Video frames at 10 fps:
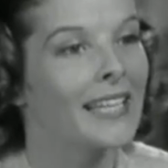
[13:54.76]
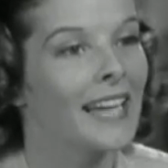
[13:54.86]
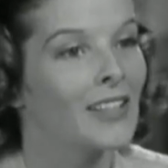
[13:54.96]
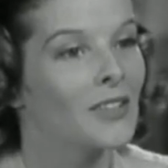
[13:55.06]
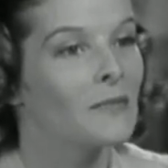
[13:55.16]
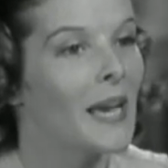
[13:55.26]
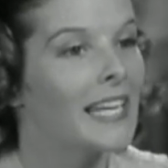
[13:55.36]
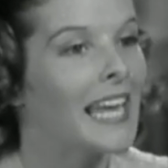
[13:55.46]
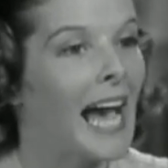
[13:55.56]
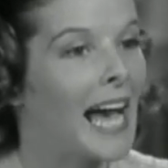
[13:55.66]
not to have made
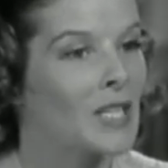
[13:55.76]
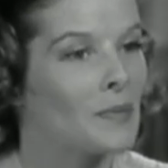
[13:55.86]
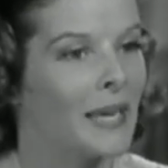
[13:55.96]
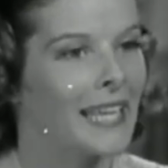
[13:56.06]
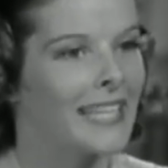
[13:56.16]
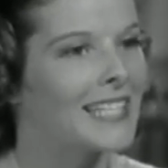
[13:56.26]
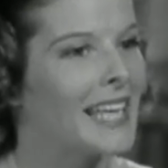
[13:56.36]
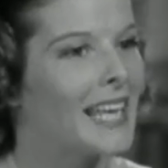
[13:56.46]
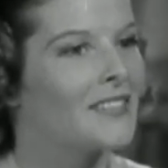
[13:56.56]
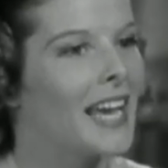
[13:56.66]
an aspic
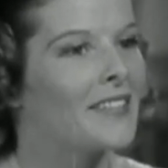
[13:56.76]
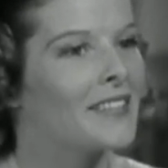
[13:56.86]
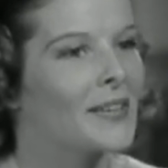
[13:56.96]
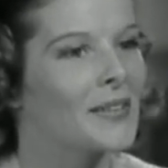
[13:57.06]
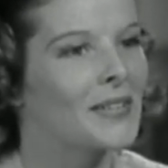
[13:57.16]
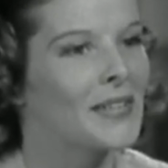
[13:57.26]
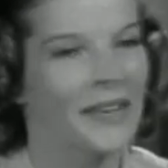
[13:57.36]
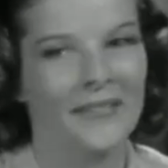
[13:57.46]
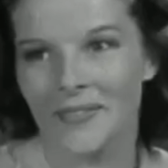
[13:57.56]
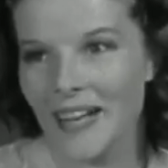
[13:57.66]
instead of a heavy entree
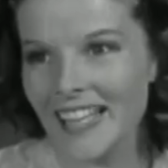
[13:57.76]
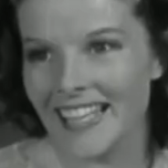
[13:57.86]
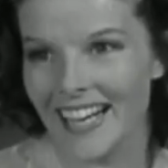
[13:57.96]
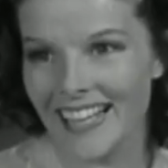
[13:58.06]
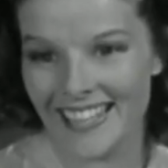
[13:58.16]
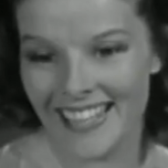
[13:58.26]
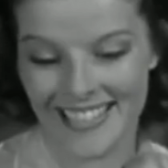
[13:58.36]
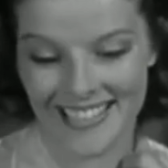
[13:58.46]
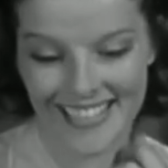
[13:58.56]
for weather like this?